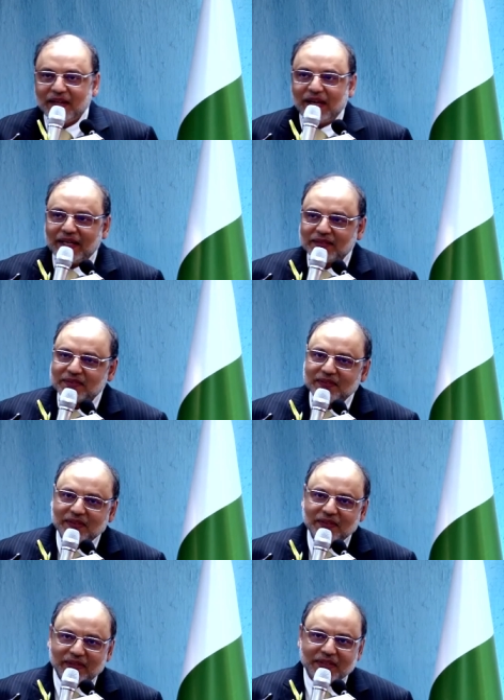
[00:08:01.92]
as
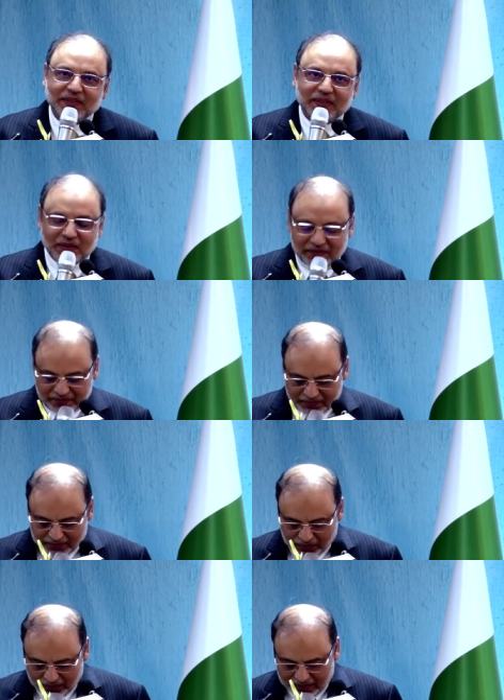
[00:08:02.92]
rector of
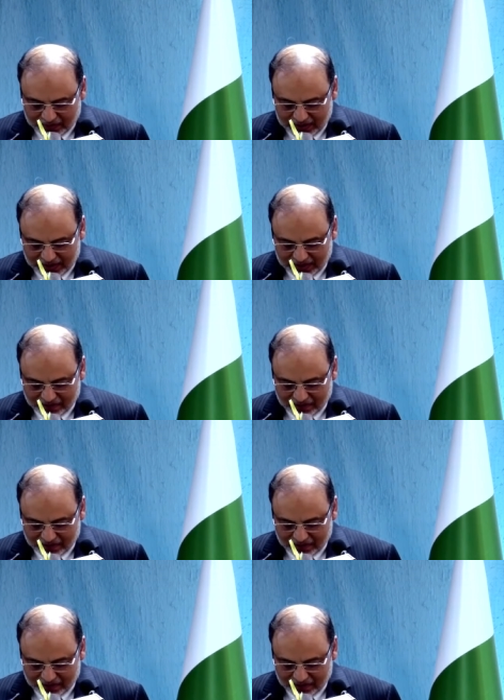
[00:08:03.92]
UMT.